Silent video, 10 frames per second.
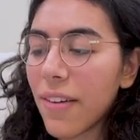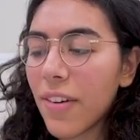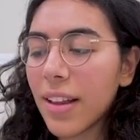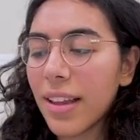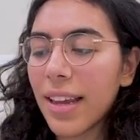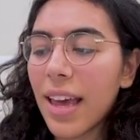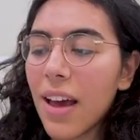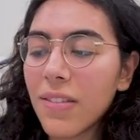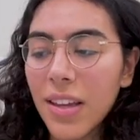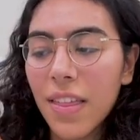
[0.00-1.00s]
I felt like
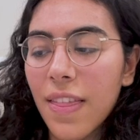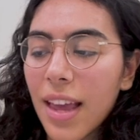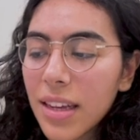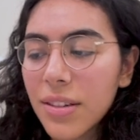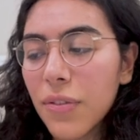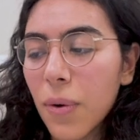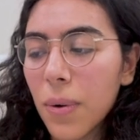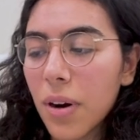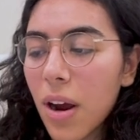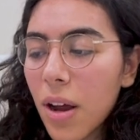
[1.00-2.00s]
having thanks
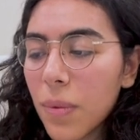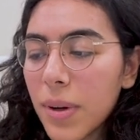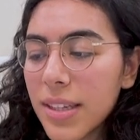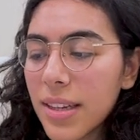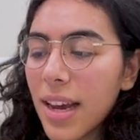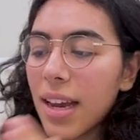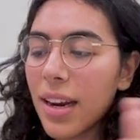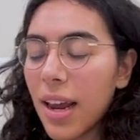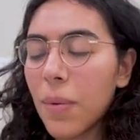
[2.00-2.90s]
for on one side